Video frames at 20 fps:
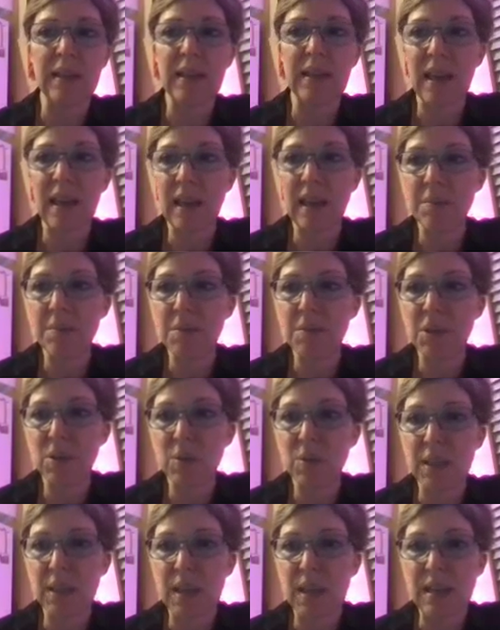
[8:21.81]
came
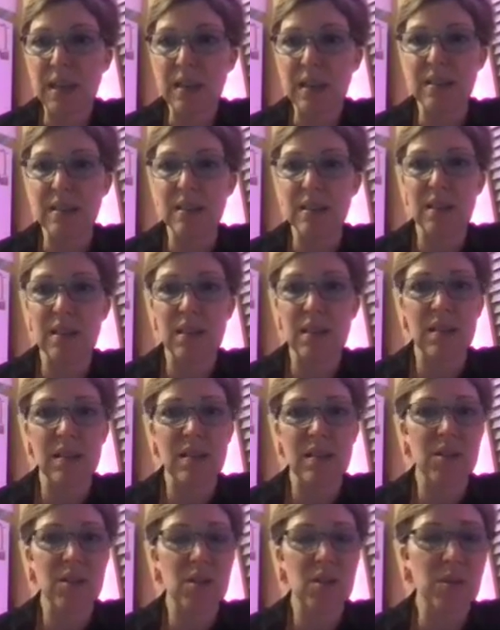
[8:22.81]
to an end
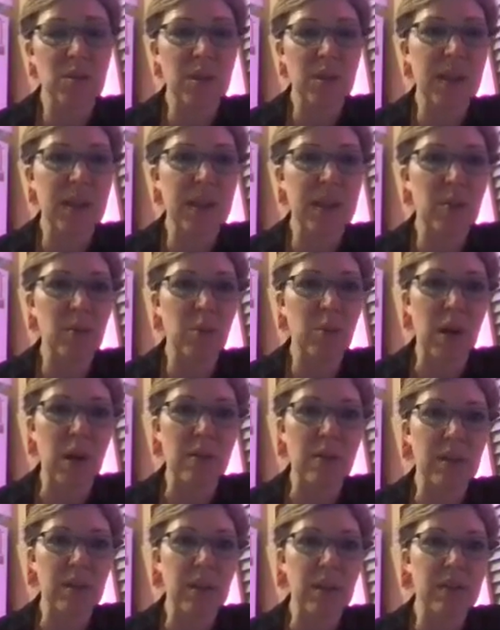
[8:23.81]
due to the
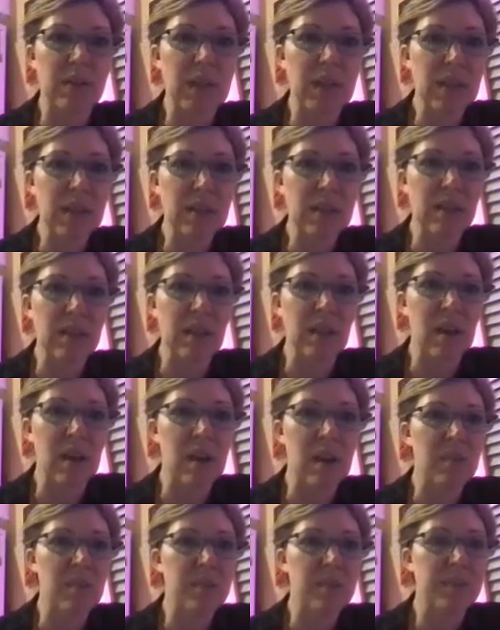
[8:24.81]
arrival of
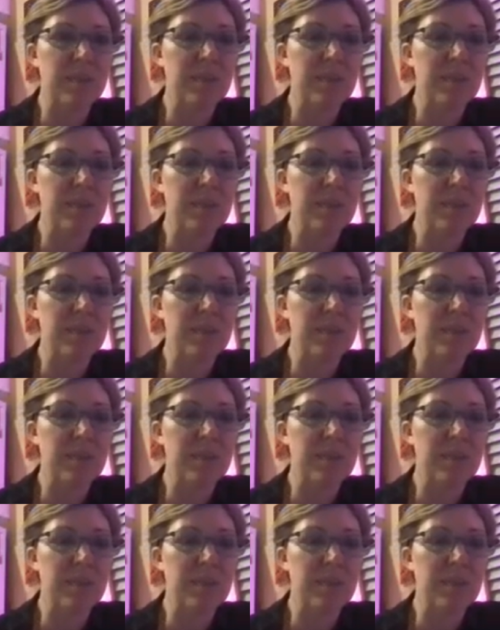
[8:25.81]
Islam.